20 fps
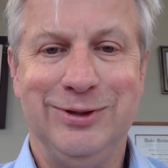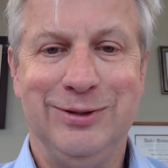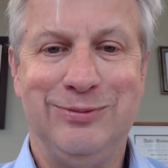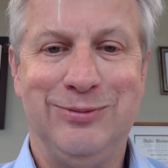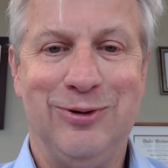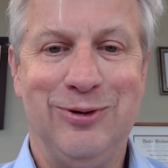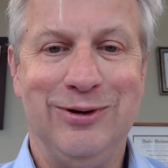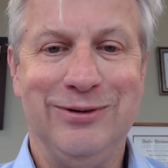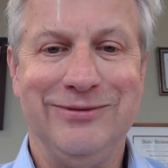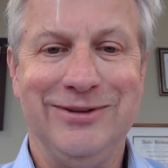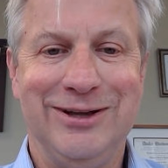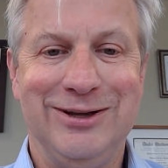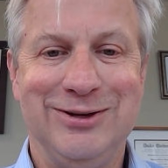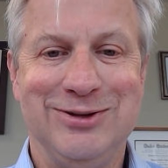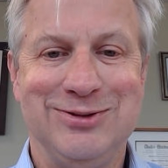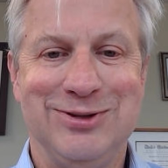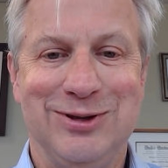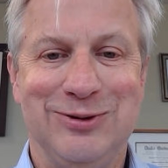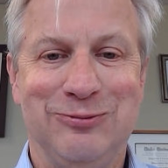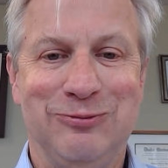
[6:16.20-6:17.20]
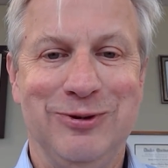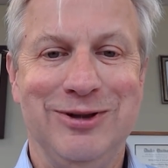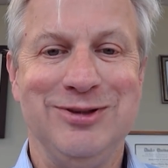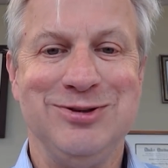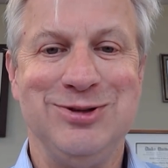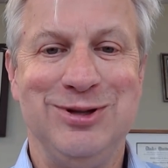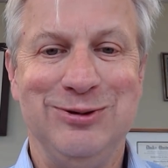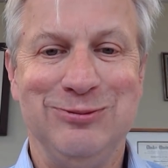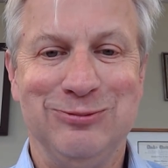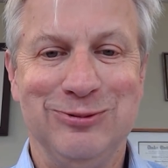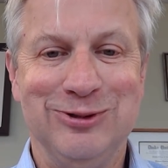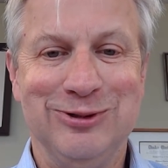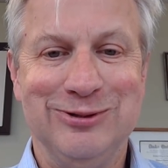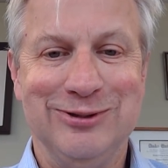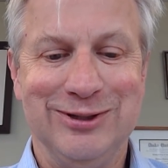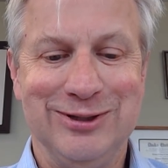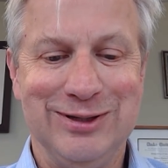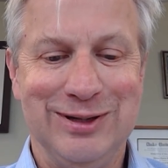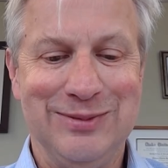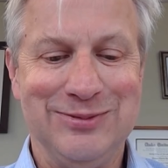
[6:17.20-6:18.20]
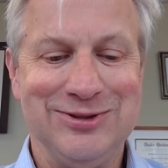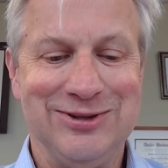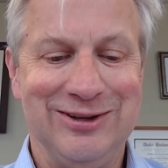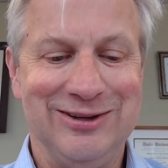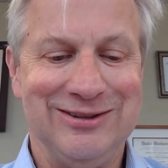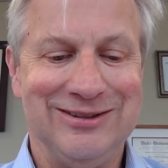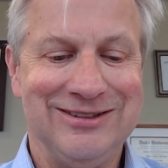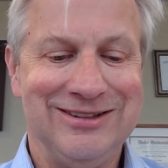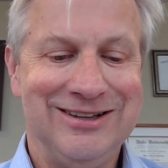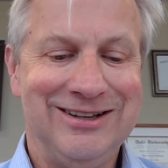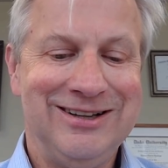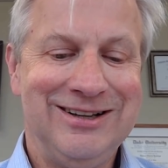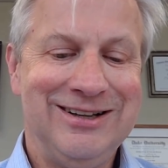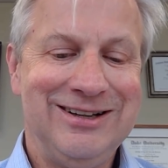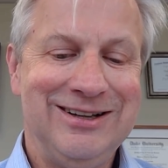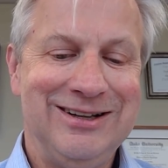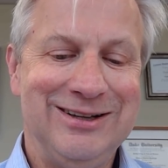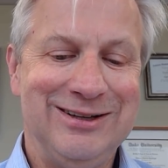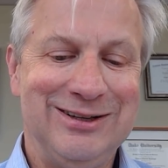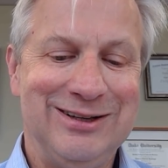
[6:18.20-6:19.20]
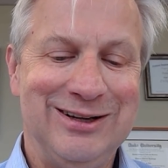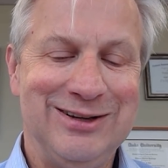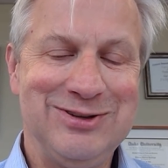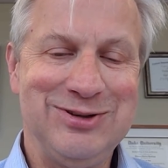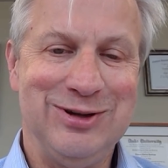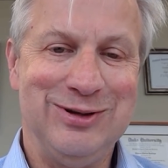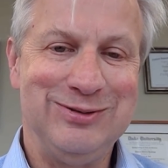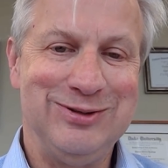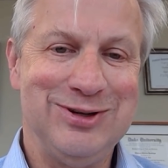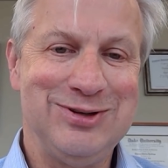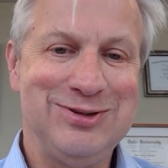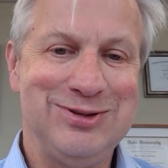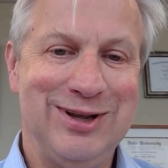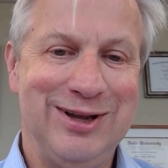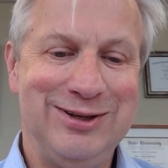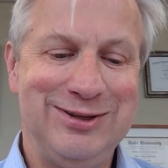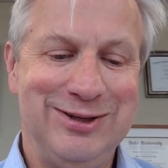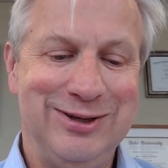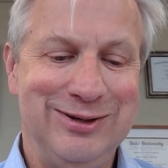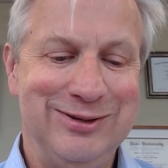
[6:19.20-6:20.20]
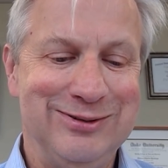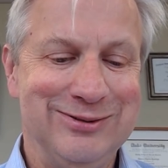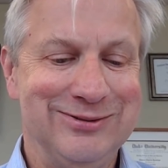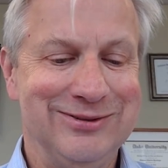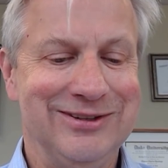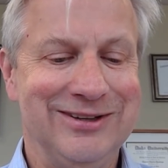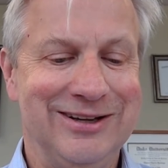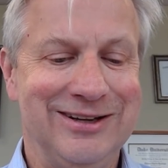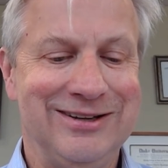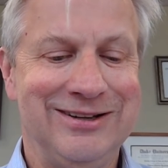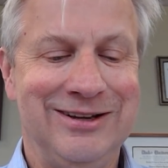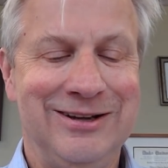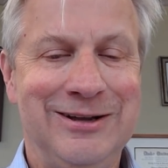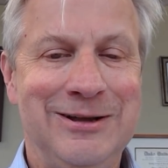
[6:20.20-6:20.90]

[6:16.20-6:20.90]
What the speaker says: part of that is that Wednesday Woo that comes out. So just stay tuned on that.